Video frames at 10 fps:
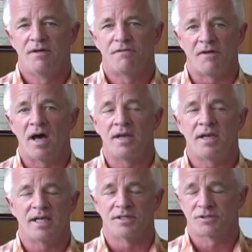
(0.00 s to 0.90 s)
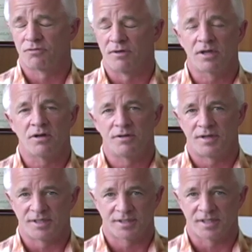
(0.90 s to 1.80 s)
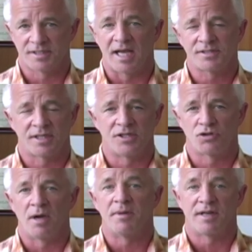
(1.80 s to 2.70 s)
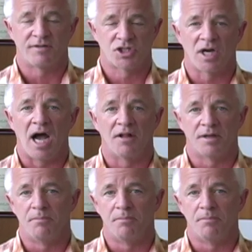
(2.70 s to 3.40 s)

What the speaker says: Fun is critical to the success and enjoyment of a child and